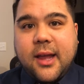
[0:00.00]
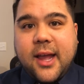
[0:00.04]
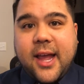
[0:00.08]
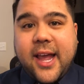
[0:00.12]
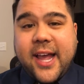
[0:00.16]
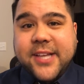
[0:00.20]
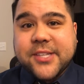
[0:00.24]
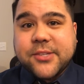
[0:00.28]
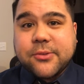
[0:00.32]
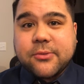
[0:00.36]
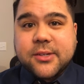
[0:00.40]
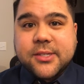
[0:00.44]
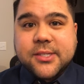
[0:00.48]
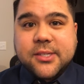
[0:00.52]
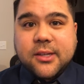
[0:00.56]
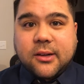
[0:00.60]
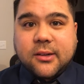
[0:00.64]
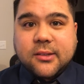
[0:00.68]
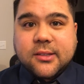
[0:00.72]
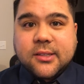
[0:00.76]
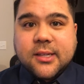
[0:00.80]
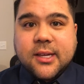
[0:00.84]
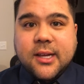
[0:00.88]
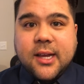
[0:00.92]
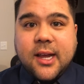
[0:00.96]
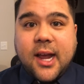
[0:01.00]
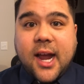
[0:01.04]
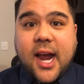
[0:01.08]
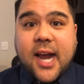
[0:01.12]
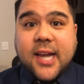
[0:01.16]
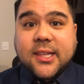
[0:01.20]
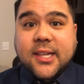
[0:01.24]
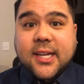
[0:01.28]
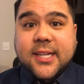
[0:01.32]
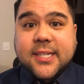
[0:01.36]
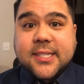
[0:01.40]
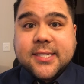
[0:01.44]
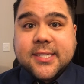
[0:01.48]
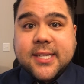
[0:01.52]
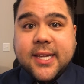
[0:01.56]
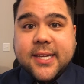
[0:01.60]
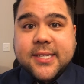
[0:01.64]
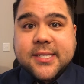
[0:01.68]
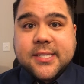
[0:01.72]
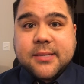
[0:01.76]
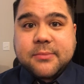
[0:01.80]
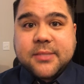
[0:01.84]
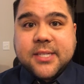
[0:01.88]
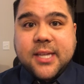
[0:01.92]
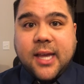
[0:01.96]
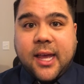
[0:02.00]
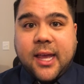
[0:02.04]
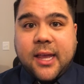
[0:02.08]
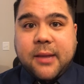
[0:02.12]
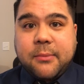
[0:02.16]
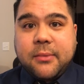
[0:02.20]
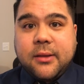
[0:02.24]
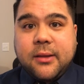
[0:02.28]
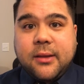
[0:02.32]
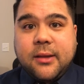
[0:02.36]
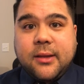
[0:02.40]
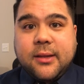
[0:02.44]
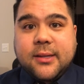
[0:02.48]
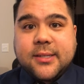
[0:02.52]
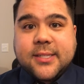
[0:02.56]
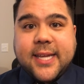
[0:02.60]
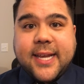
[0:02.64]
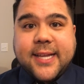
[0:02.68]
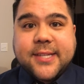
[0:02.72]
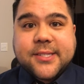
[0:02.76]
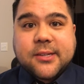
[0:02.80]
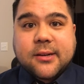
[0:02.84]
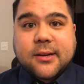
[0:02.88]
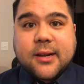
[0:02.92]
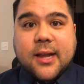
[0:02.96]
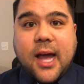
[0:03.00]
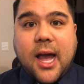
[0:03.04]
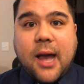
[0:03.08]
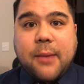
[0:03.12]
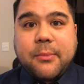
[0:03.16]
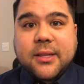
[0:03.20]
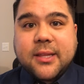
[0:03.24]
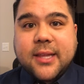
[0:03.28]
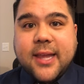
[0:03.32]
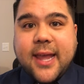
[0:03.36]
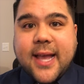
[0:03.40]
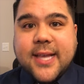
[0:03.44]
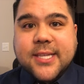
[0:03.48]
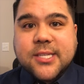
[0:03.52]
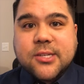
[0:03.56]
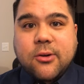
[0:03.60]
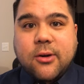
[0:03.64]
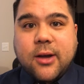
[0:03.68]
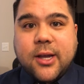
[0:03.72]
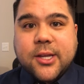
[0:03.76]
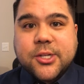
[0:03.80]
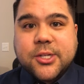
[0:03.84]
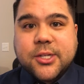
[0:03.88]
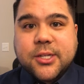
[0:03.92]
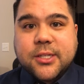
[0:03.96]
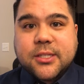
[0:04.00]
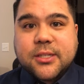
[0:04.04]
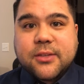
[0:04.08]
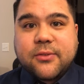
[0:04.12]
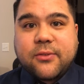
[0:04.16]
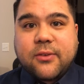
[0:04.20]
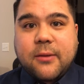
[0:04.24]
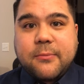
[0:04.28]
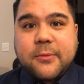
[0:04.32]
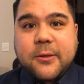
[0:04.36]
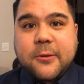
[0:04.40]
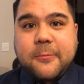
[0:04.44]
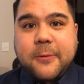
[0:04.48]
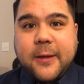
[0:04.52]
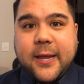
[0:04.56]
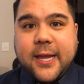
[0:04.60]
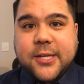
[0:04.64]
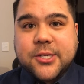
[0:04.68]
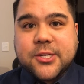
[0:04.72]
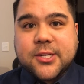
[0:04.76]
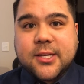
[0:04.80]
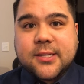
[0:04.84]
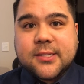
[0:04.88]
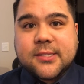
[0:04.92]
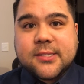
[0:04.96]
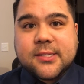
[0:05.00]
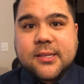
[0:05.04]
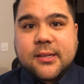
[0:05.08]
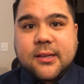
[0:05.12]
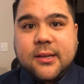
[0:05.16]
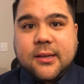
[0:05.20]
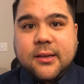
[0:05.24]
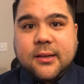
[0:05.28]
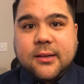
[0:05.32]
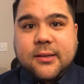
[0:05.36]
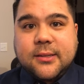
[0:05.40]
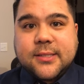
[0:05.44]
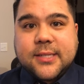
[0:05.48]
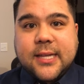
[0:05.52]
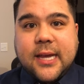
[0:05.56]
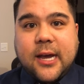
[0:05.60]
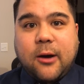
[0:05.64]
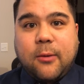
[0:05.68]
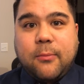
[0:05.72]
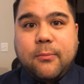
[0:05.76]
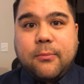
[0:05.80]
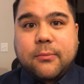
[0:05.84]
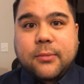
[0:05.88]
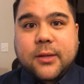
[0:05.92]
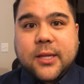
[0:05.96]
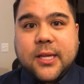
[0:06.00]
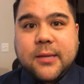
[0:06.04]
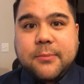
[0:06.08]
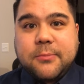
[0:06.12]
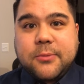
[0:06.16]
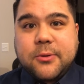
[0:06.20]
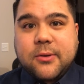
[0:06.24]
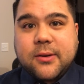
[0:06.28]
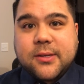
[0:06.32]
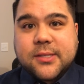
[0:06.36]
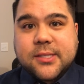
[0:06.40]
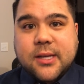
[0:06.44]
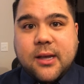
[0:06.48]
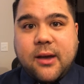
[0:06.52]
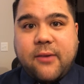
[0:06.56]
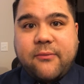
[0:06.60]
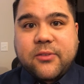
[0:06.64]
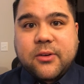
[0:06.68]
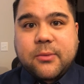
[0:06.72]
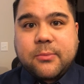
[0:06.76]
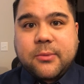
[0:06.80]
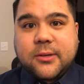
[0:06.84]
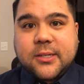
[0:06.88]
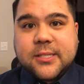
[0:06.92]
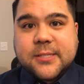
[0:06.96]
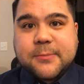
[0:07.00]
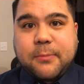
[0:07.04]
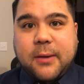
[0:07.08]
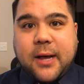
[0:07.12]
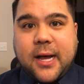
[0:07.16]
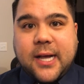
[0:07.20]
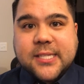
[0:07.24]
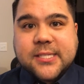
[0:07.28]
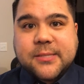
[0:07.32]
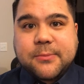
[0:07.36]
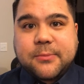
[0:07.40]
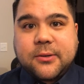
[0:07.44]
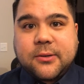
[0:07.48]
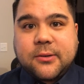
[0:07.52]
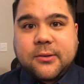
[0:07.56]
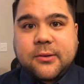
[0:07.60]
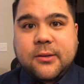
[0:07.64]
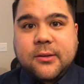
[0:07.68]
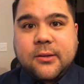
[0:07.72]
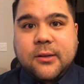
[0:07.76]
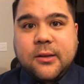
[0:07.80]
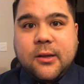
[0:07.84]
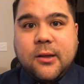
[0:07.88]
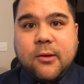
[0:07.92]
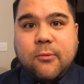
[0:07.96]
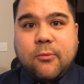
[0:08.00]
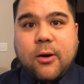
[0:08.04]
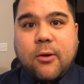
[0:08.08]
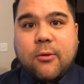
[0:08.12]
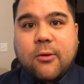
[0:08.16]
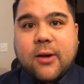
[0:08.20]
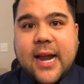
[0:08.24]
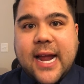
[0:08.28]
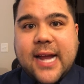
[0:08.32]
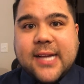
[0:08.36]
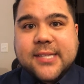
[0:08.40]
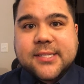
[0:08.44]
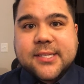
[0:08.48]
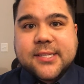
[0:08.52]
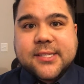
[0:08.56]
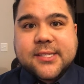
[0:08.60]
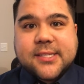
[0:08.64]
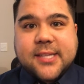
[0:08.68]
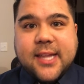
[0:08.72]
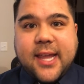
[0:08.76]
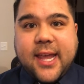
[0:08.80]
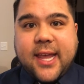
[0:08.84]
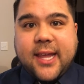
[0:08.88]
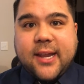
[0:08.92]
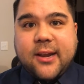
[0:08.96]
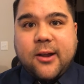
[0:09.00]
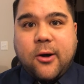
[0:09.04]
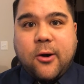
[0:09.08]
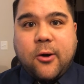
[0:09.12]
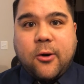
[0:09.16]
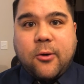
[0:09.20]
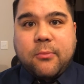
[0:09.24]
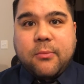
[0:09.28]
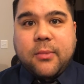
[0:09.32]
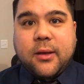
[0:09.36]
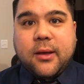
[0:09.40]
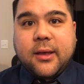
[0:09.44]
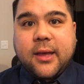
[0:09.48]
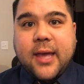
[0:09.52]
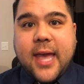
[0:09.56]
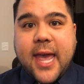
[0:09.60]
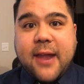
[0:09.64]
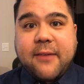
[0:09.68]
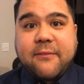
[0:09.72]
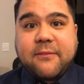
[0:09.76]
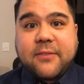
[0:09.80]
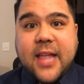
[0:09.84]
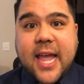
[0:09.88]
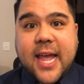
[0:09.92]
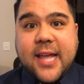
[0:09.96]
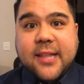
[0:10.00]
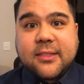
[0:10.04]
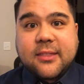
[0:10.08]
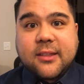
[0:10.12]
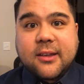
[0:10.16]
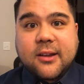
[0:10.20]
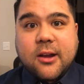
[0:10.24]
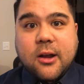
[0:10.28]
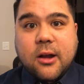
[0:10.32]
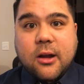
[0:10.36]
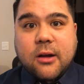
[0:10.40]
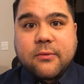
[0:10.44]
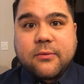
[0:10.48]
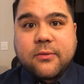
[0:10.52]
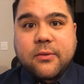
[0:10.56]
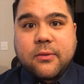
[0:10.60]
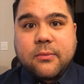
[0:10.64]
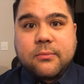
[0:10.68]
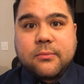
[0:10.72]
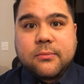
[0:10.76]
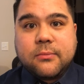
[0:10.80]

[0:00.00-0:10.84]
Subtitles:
As a result, I'd like to take some time to answer commonly asked questions from you patients to help keep you as comfortable as possible while we're asked to stay at home and flatten the curve.